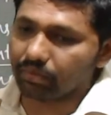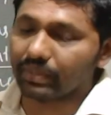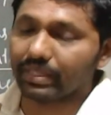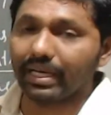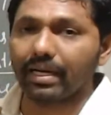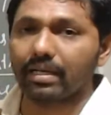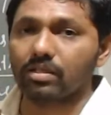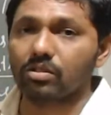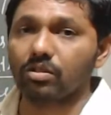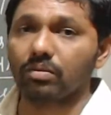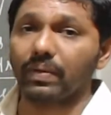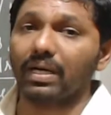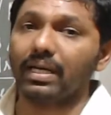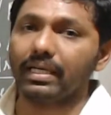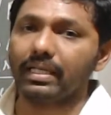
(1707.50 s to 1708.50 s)
with the
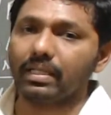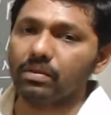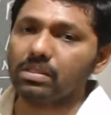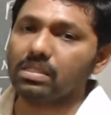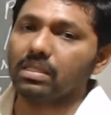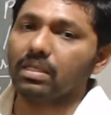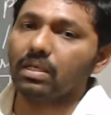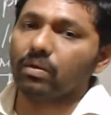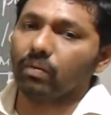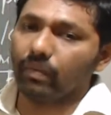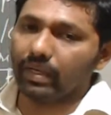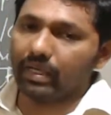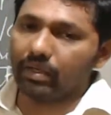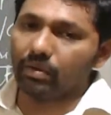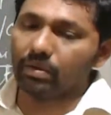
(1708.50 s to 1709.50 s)
superlatives,
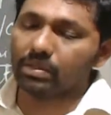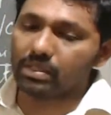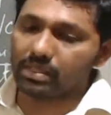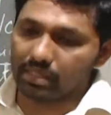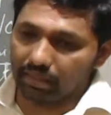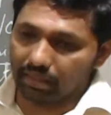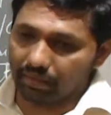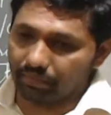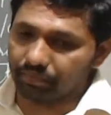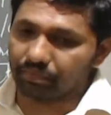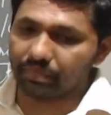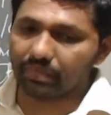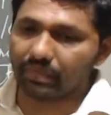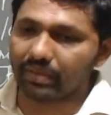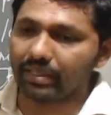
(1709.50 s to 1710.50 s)
we use
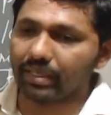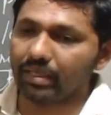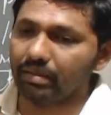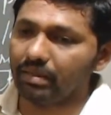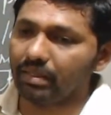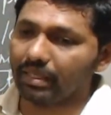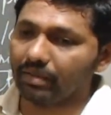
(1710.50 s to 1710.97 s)
the